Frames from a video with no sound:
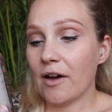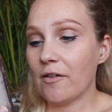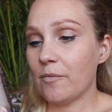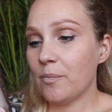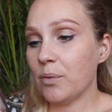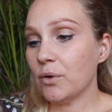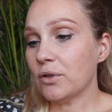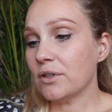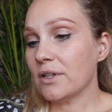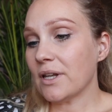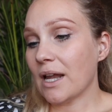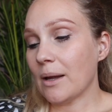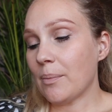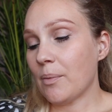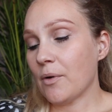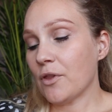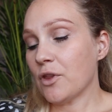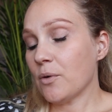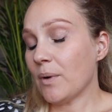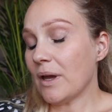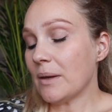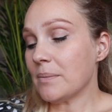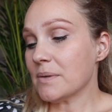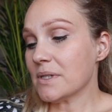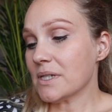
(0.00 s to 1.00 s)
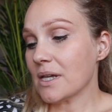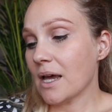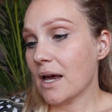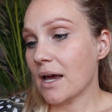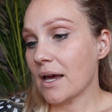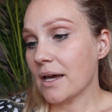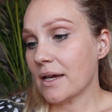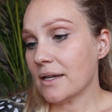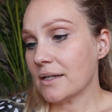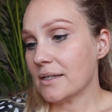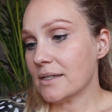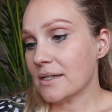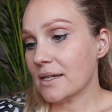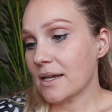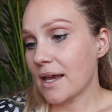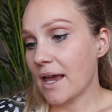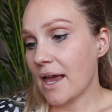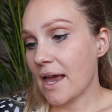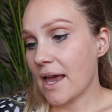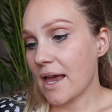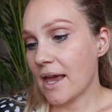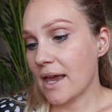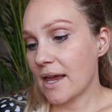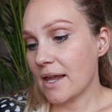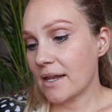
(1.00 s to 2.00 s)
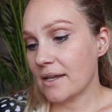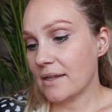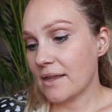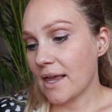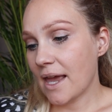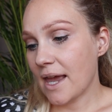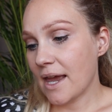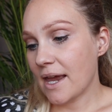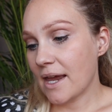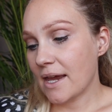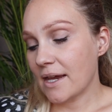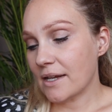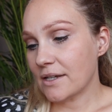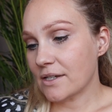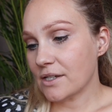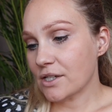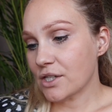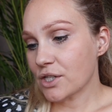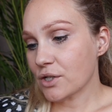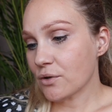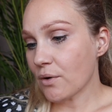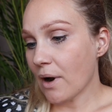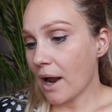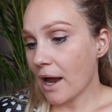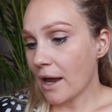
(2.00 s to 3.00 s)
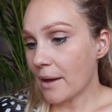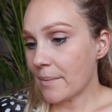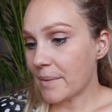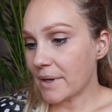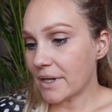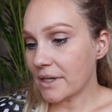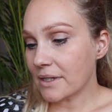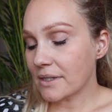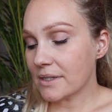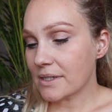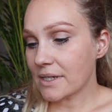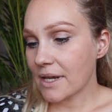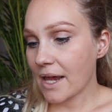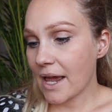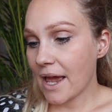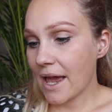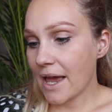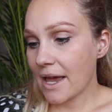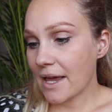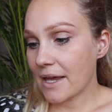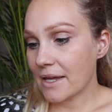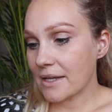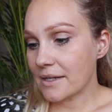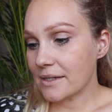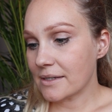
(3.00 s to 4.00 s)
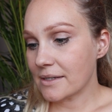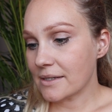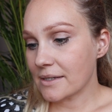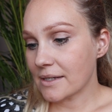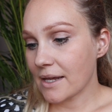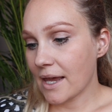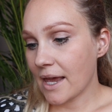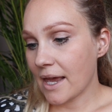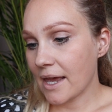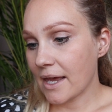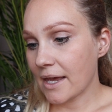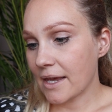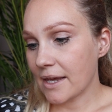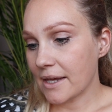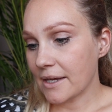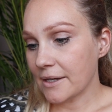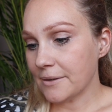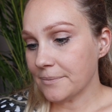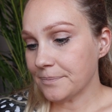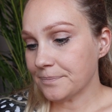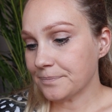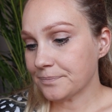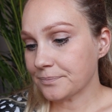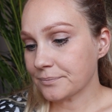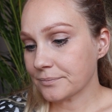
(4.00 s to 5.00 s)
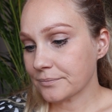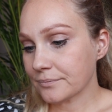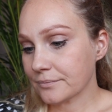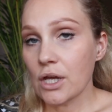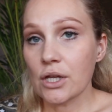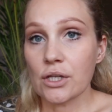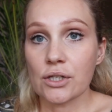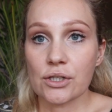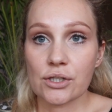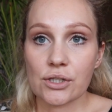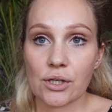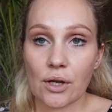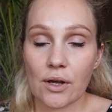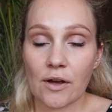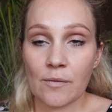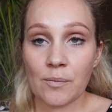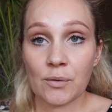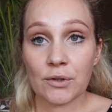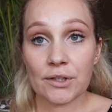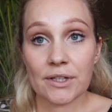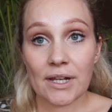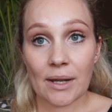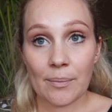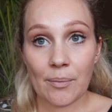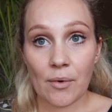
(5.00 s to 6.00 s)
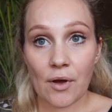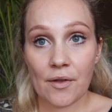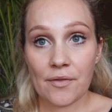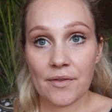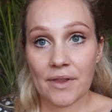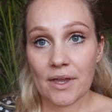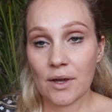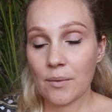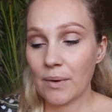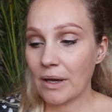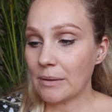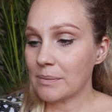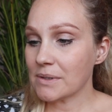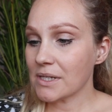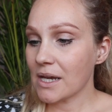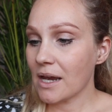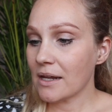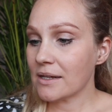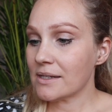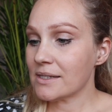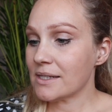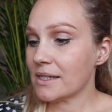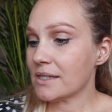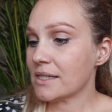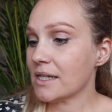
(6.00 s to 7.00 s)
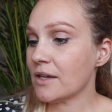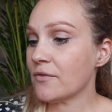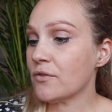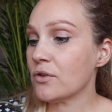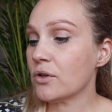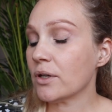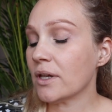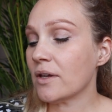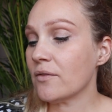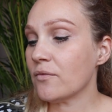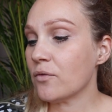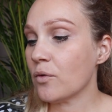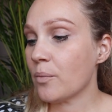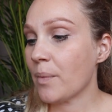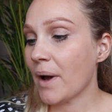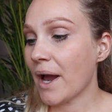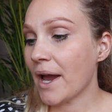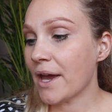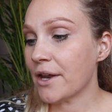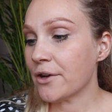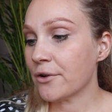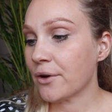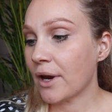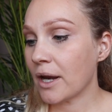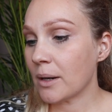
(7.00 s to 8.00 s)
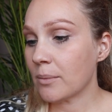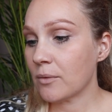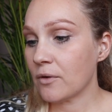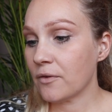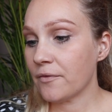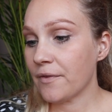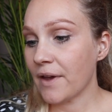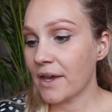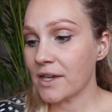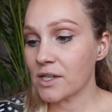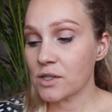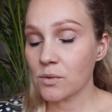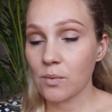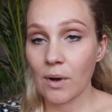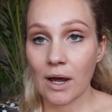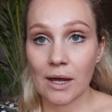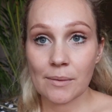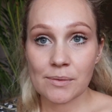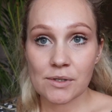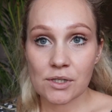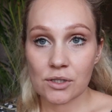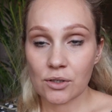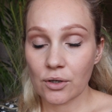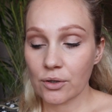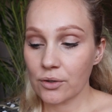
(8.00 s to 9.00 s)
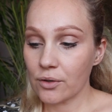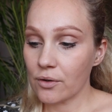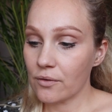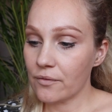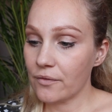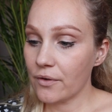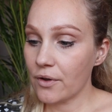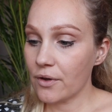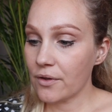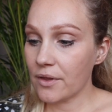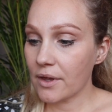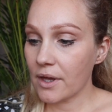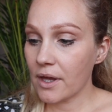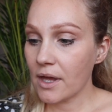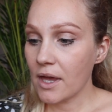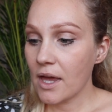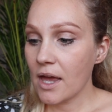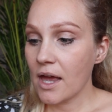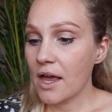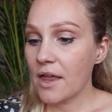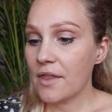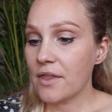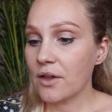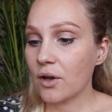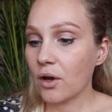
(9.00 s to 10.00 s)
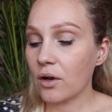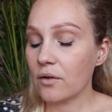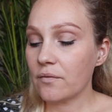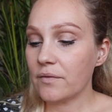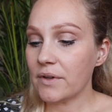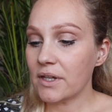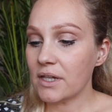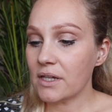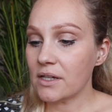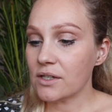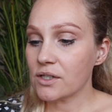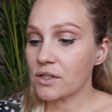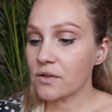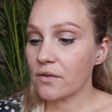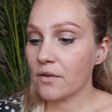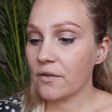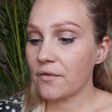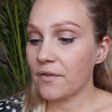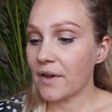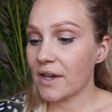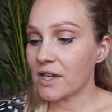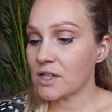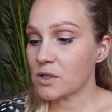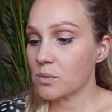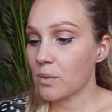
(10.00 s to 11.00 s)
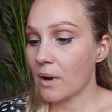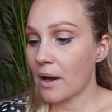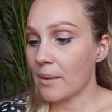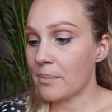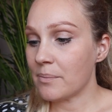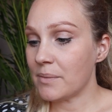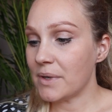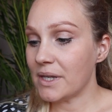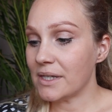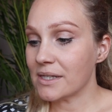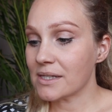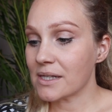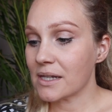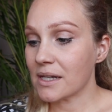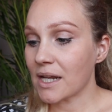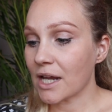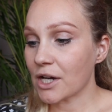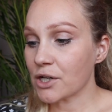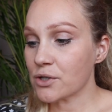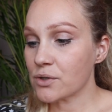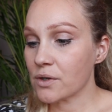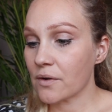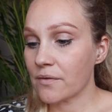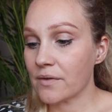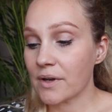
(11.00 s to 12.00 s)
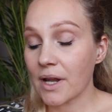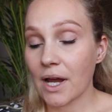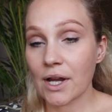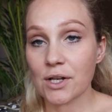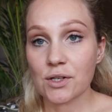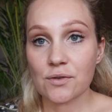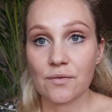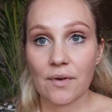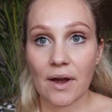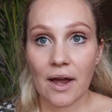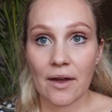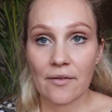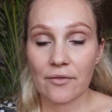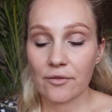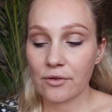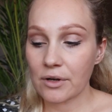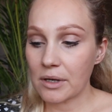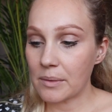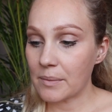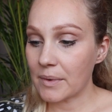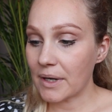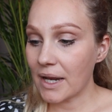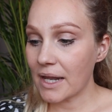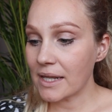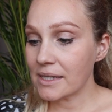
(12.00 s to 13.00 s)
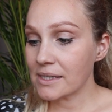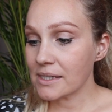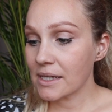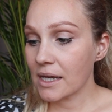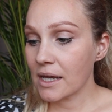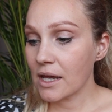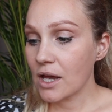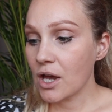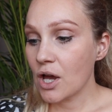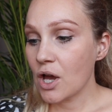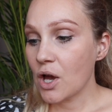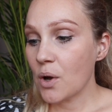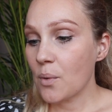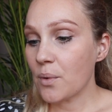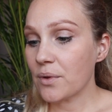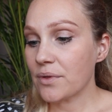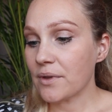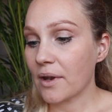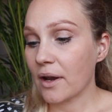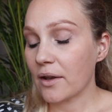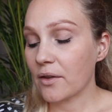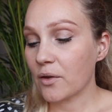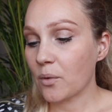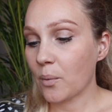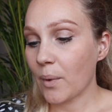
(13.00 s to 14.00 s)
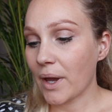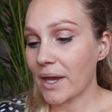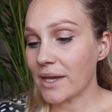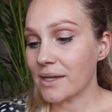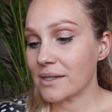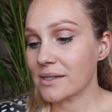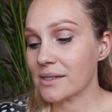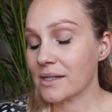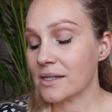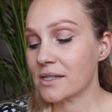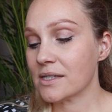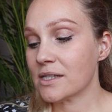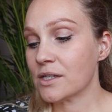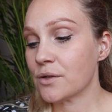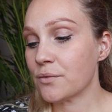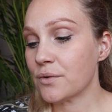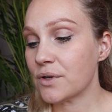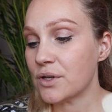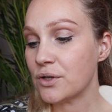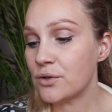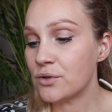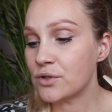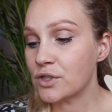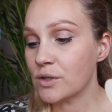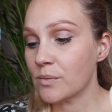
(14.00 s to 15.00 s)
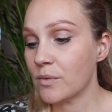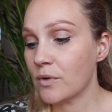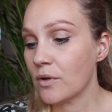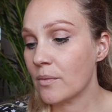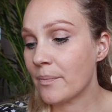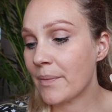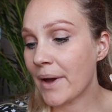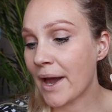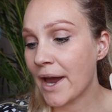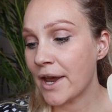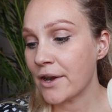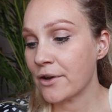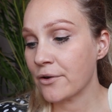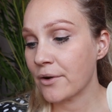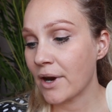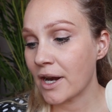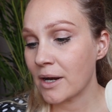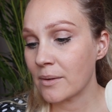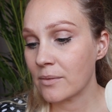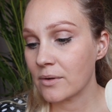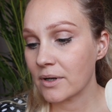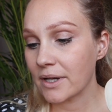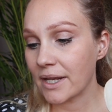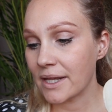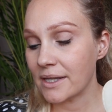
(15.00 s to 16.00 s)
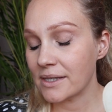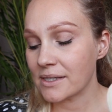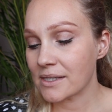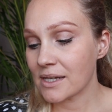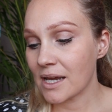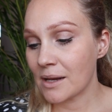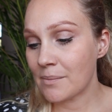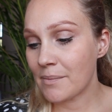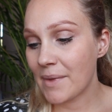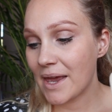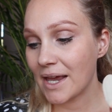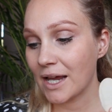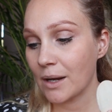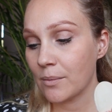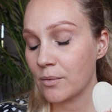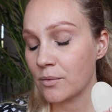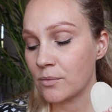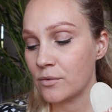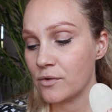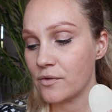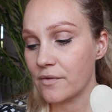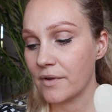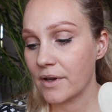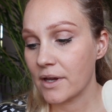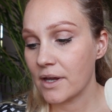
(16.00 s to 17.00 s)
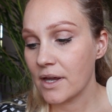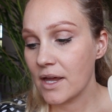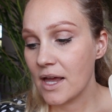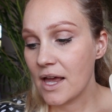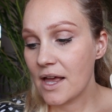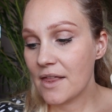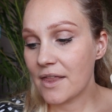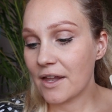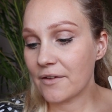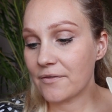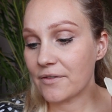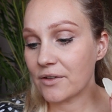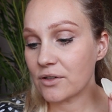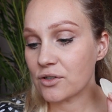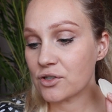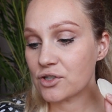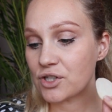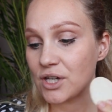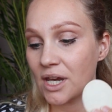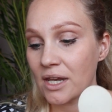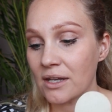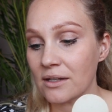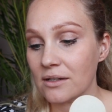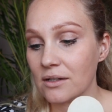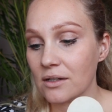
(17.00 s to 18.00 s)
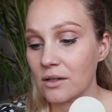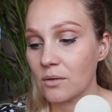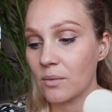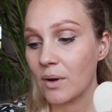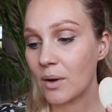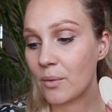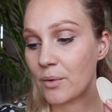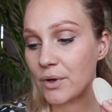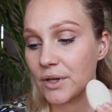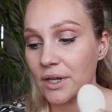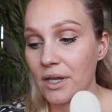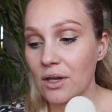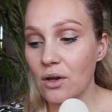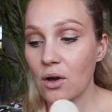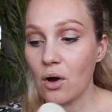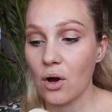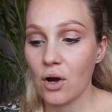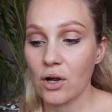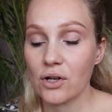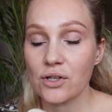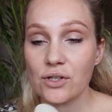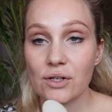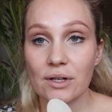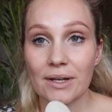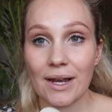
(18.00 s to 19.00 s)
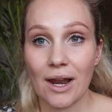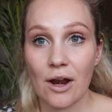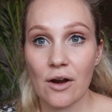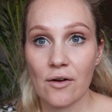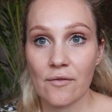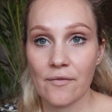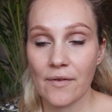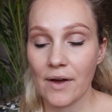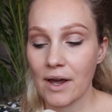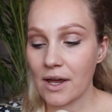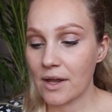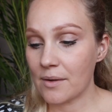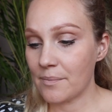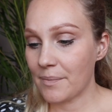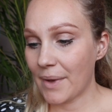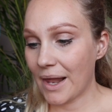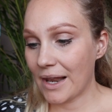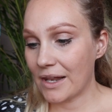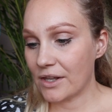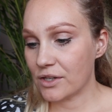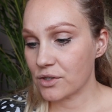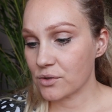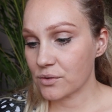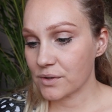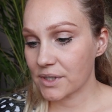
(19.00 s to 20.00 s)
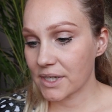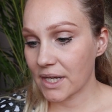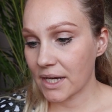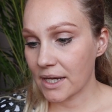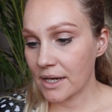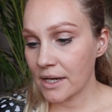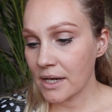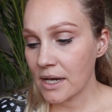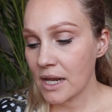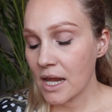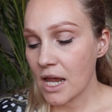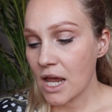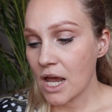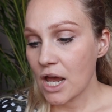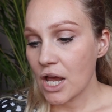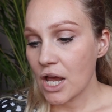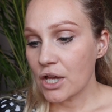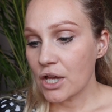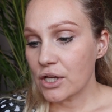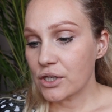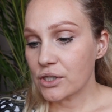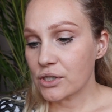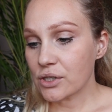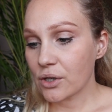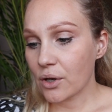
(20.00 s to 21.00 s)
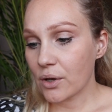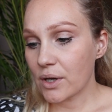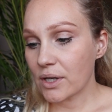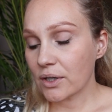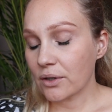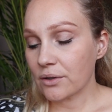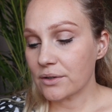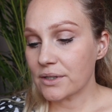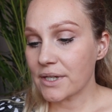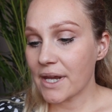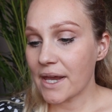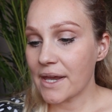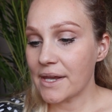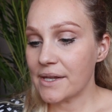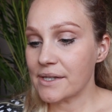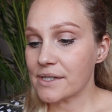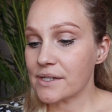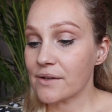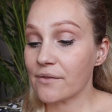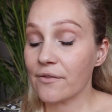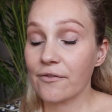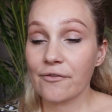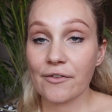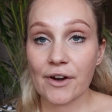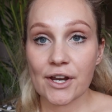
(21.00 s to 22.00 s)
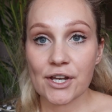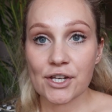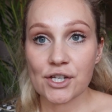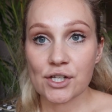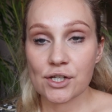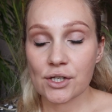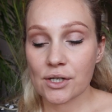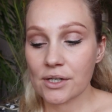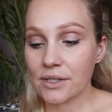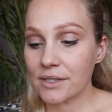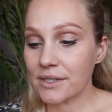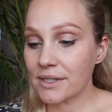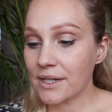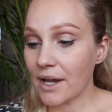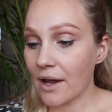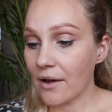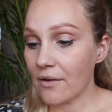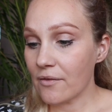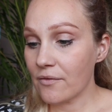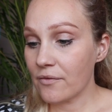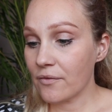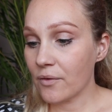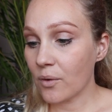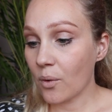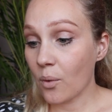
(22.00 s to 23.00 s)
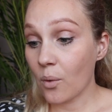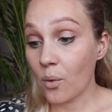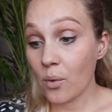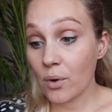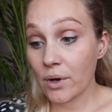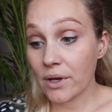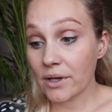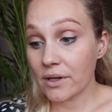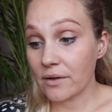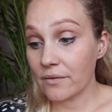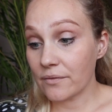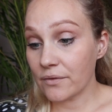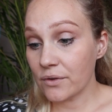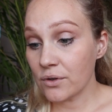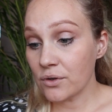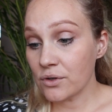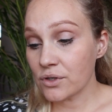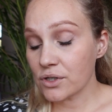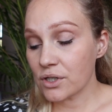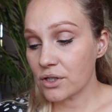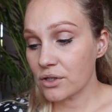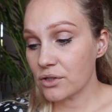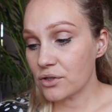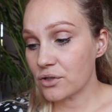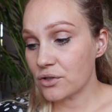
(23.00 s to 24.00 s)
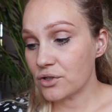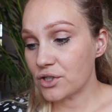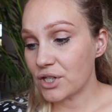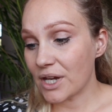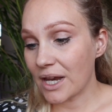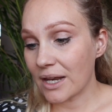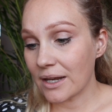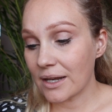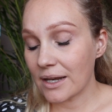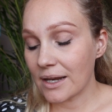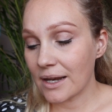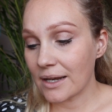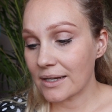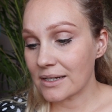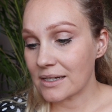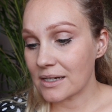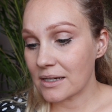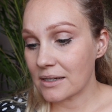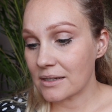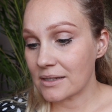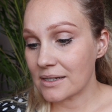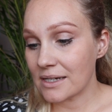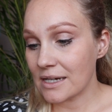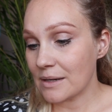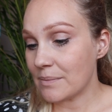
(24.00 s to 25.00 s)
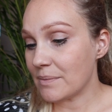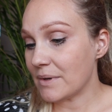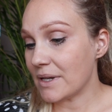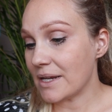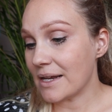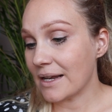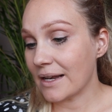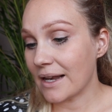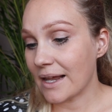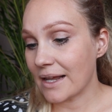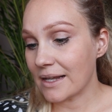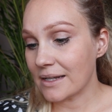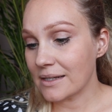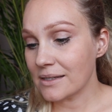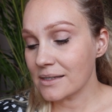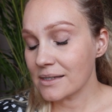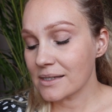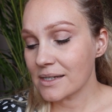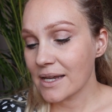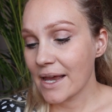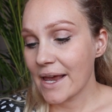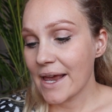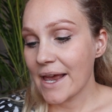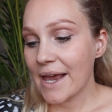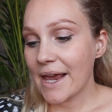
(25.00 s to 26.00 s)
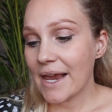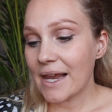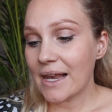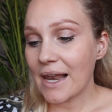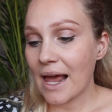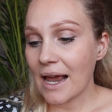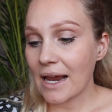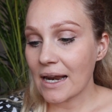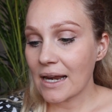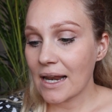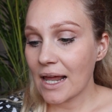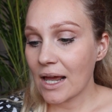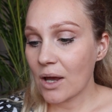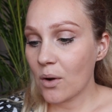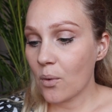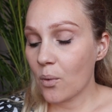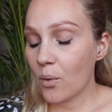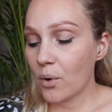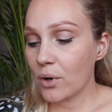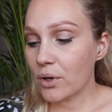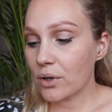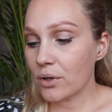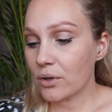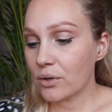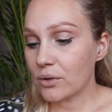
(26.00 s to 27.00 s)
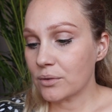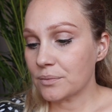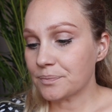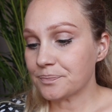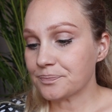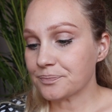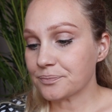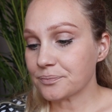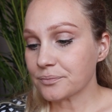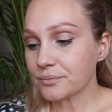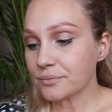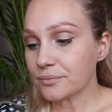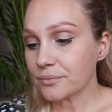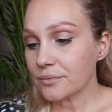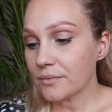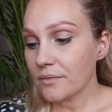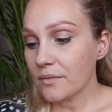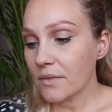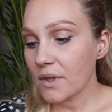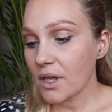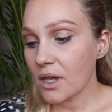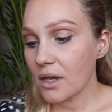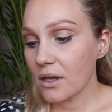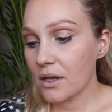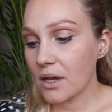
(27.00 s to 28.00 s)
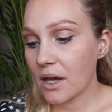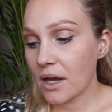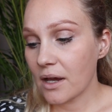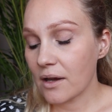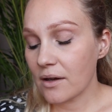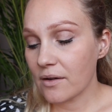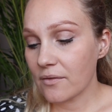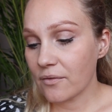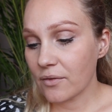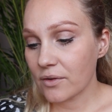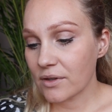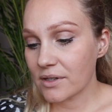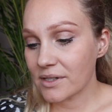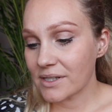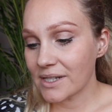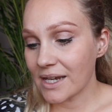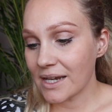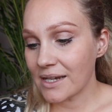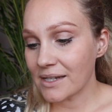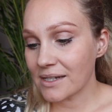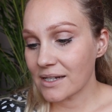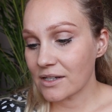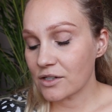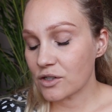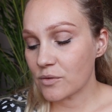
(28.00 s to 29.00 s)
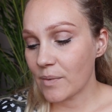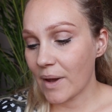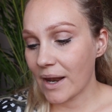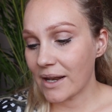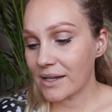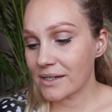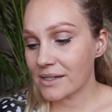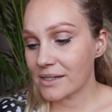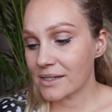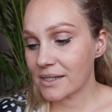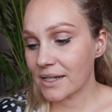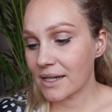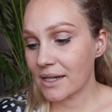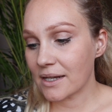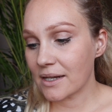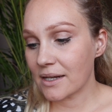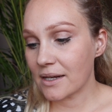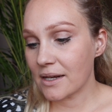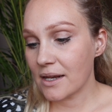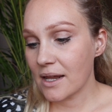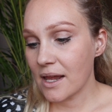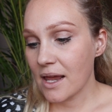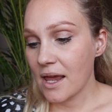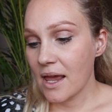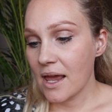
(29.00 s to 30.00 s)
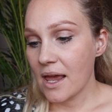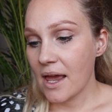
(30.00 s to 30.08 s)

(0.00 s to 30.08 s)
I've pulled it up on the website, and they describe it as a It says, if you're looking for biodegradable face wipes, look no further. The convenience of a face wipe meets the luxury of 9-to-5 cream cleanser with none of the waste. This is a reusable, biodegradable cleanser and makeup remover that feels gentle while working hard to clarify and balance your skin. So it contains fresh Dove Orchid infusion to gently deeply cleanse. Ylang ylang oil for the scent and to balance the skin.